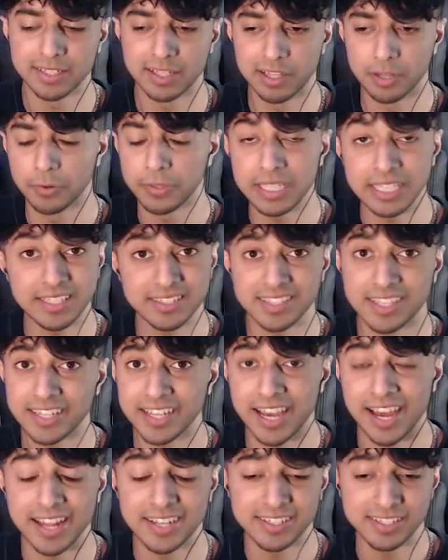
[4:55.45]
the little E's at
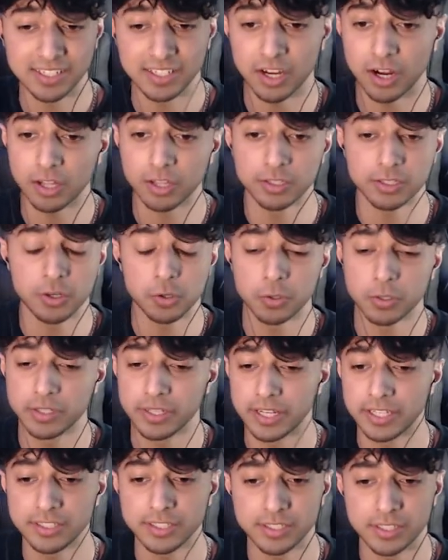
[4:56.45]
the end and the color
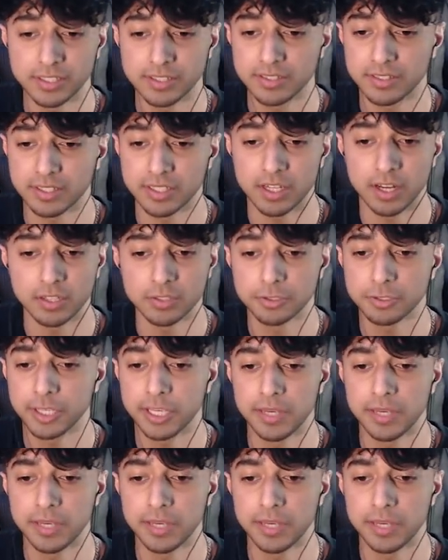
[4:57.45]
coordinations and the color